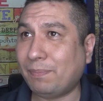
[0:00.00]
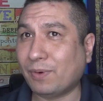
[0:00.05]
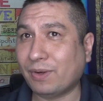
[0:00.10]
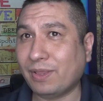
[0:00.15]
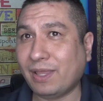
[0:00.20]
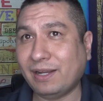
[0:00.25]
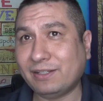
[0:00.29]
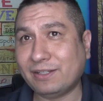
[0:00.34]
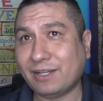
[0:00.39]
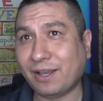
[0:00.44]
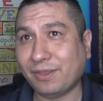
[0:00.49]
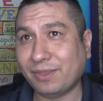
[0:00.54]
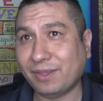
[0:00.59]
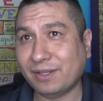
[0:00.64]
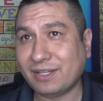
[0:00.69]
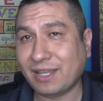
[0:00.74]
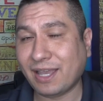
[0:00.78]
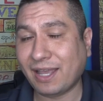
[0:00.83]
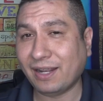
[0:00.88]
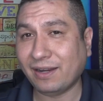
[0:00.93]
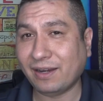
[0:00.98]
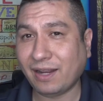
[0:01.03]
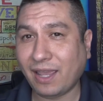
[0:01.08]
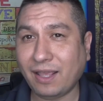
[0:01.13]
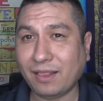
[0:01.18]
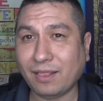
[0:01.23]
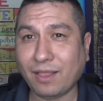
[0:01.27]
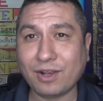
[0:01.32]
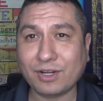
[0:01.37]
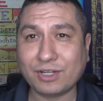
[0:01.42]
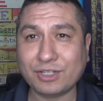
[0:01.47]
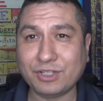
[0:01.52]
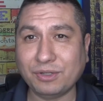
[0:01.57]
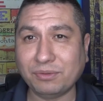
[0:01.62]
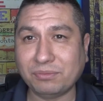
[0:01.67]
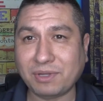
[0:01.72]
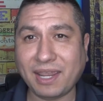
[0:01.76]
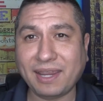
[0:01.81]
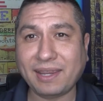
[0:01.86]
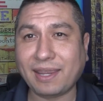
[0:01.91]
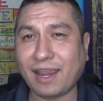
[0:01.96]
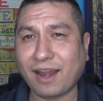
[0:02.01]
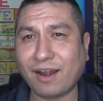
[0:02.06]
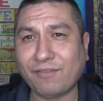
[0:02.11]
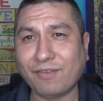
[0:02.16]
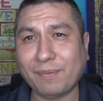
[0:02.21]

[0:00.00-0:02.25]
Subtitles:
or they tell the tenant, hey, as long as you take care